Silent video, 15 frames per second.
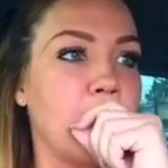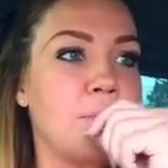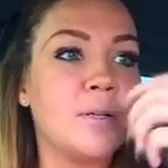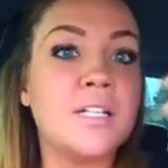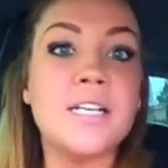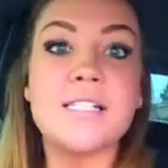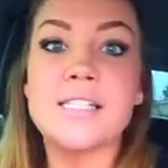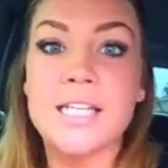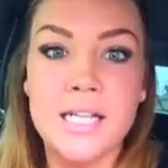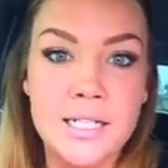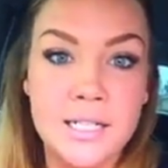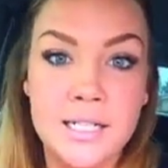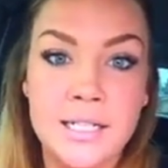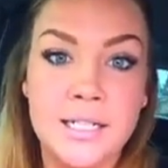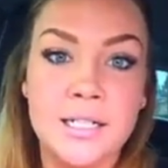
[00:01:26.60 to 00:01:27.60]
police
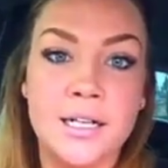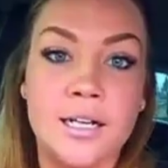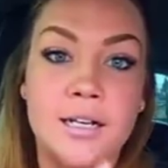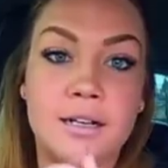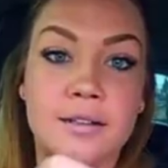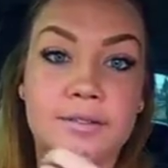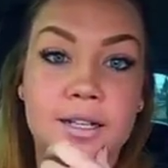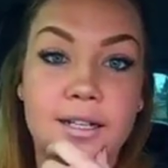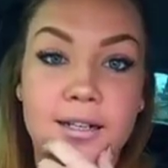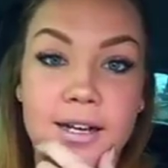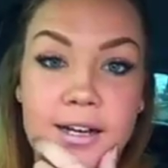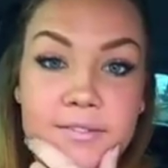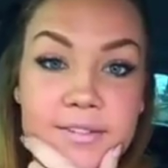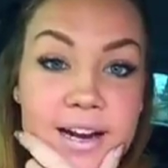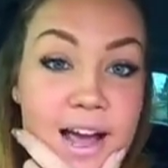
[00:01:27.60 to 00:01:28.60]
killing of
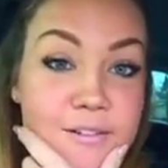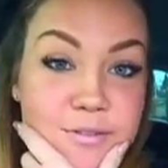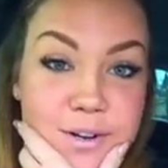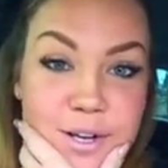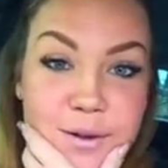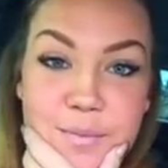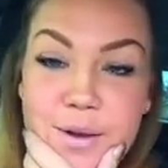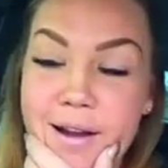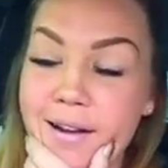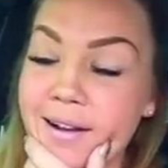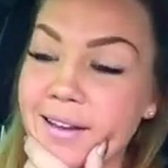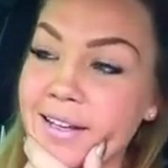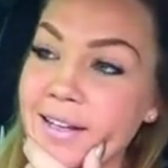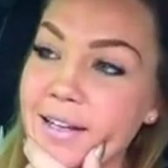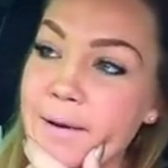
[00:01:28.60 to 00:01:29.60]
an African
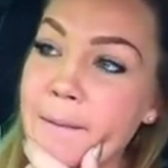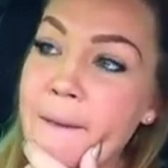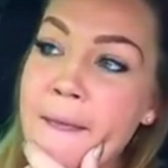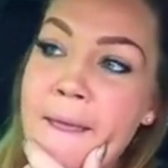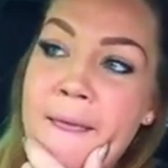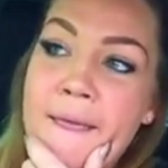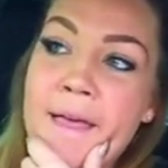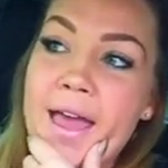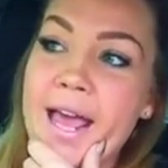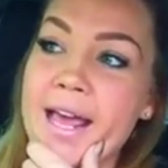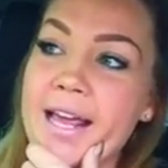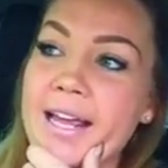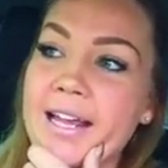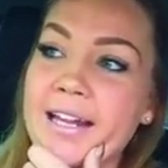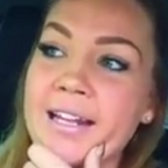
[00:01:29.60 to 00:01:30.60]
American,
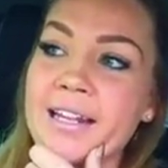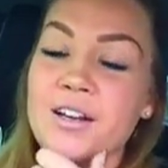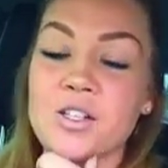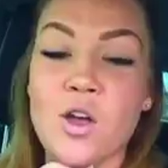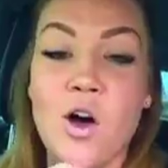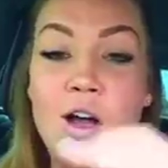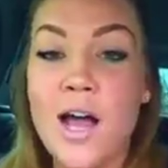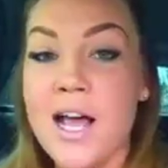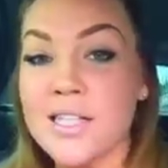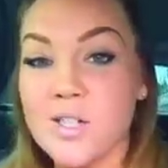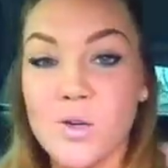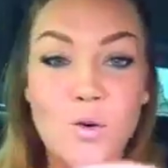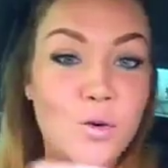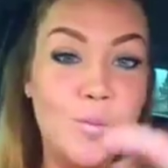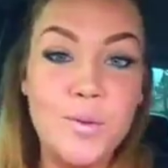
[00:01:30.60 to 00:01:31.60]
and there's all kinds
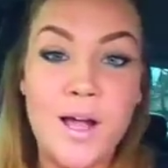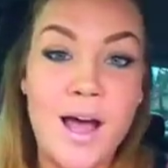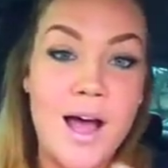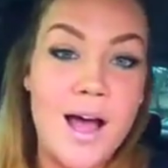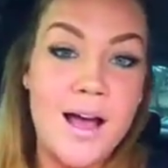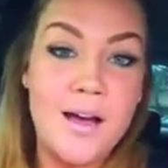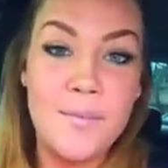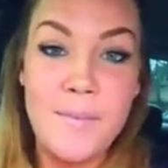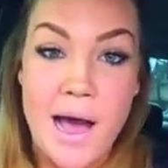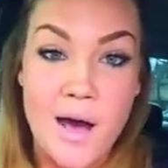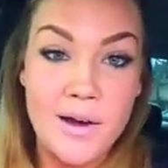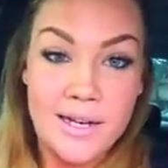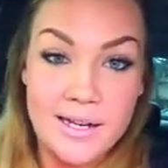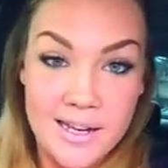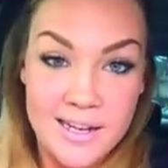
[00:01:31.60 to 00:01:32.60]
of hoopla
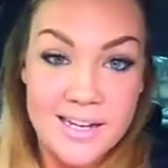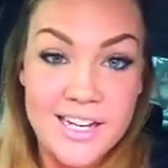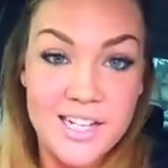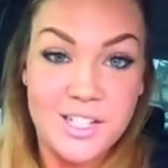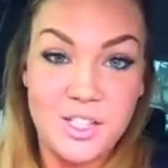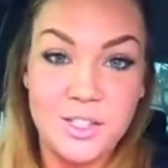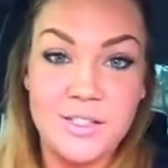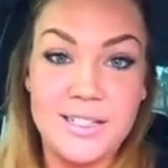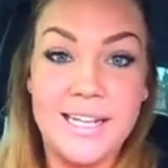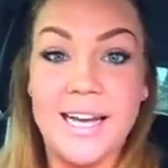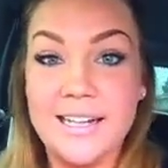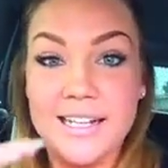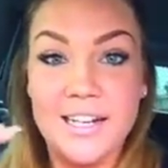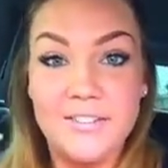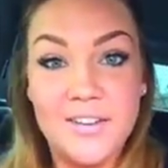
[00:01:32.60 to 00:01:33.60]
about it initially,
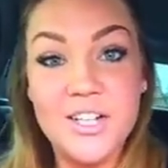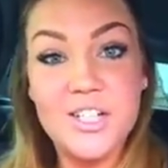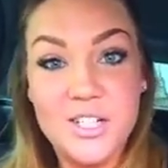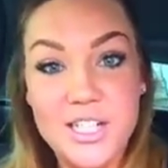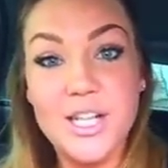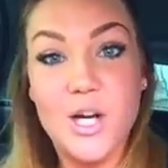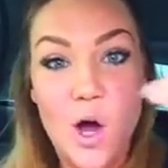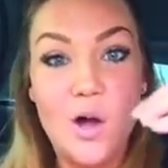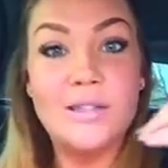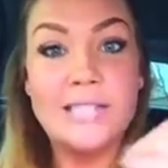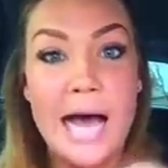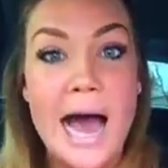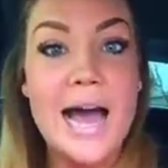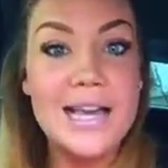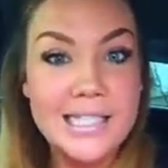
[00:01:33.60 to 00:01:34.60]
and then eventually it all
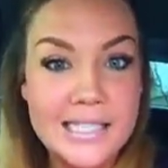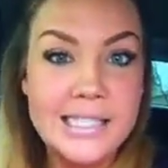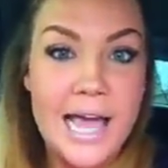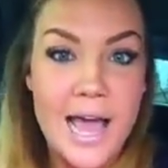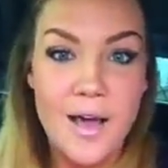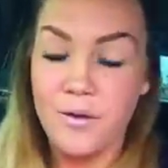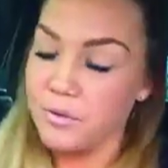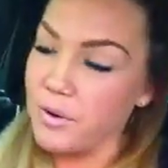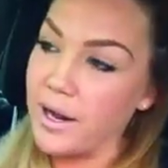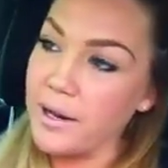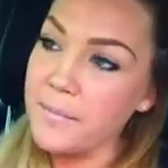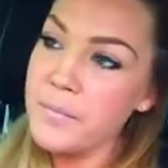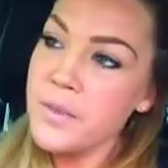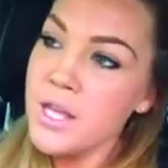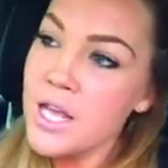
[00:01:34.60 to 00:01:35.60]
dies down,
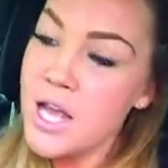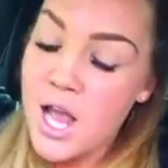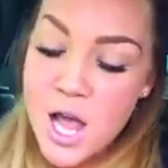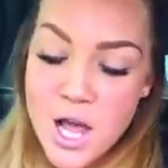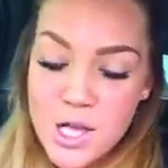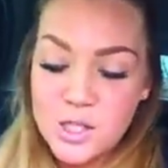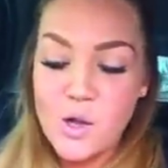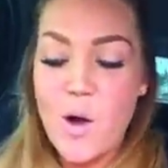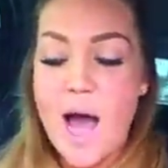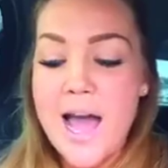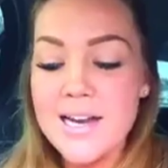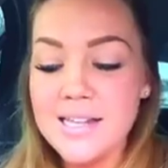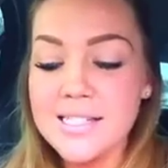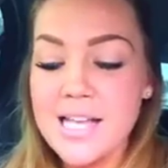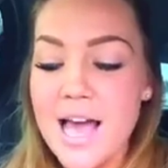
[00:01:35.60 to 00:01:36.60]
right? So I
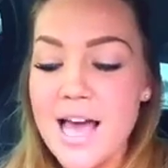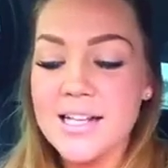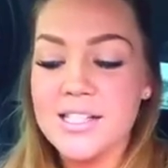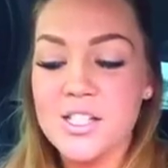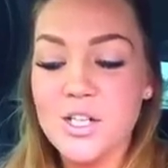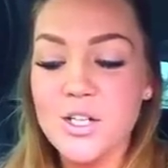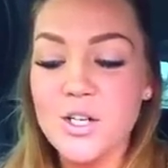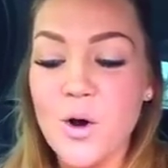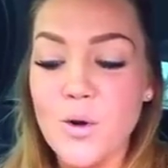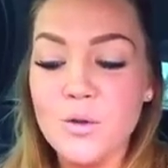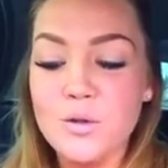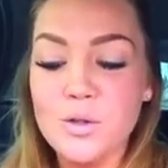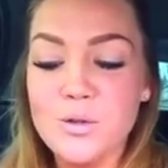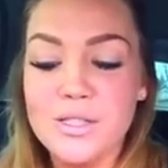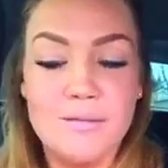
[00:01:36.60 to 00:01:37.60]
decided to,
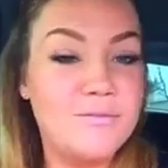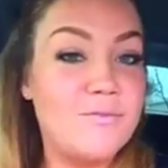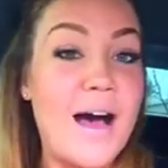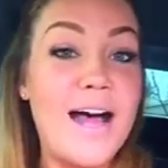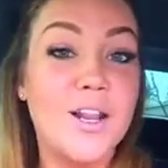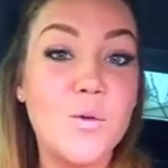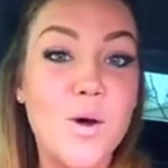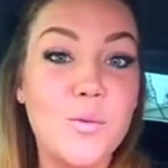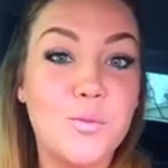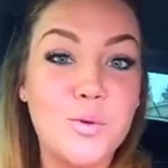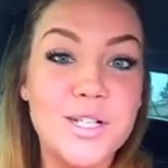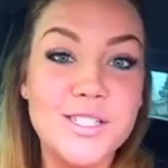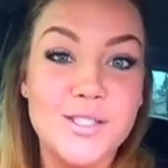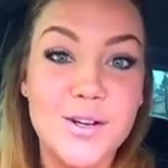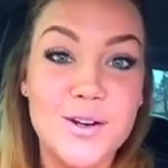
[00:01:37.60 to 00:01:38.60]
do some follow-up
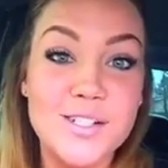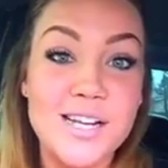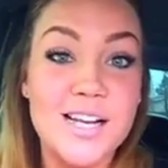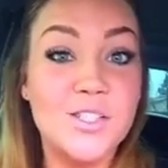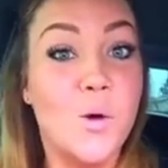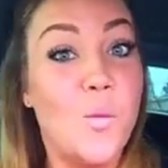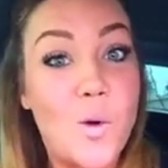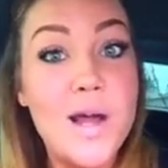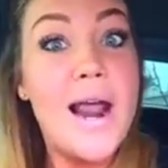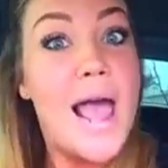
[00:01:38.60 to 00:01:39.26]
research as to what